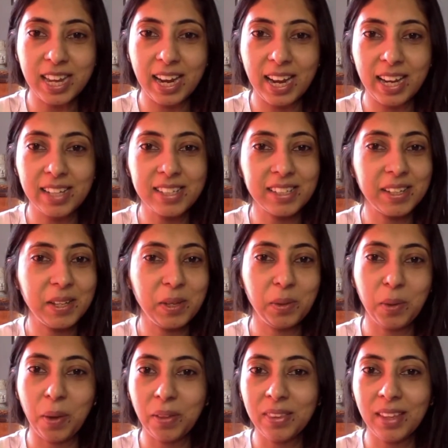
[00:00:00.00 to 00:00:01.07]
great, you're
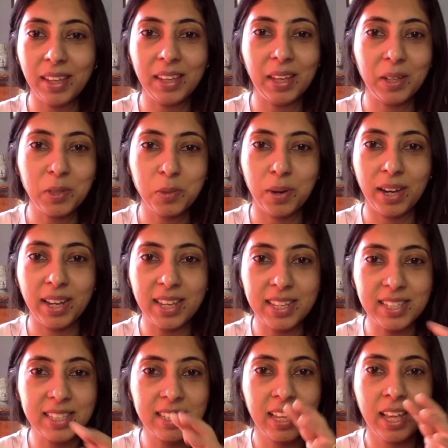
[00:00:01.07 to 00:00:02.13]
not thinking
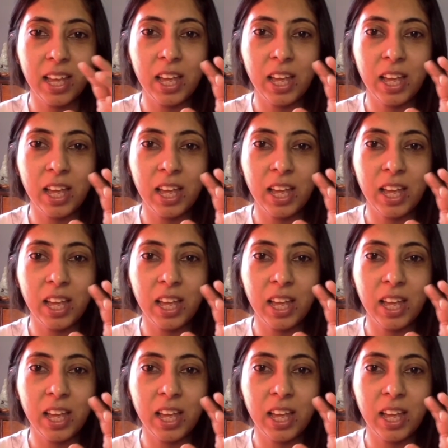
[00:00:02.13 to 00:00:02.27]
twice.